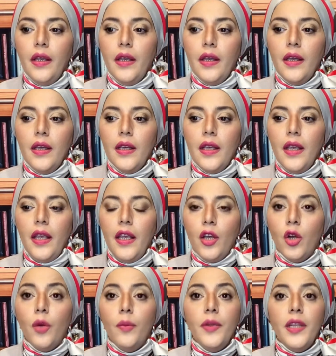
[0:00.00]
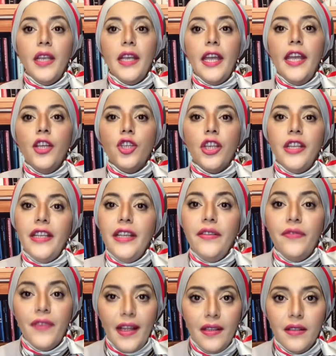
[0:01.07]
communication
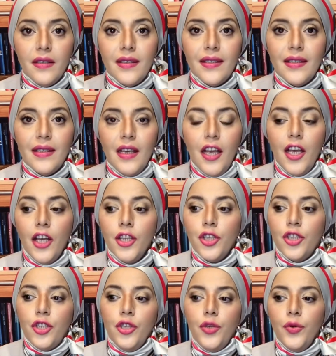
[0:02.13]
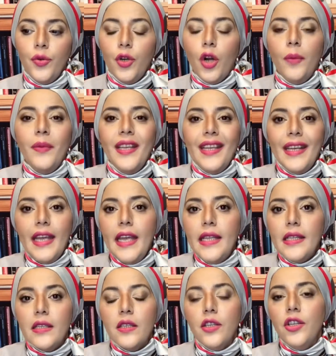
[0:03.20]
events to communicate
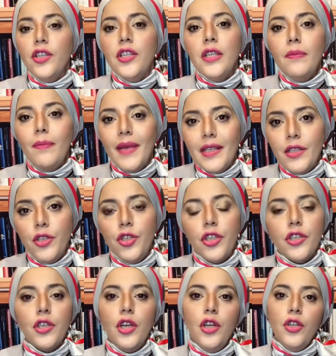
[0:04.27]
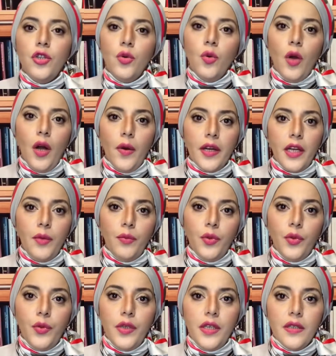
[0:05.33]
certain messages to our
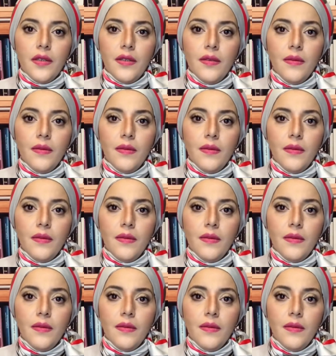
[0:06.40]
employees. And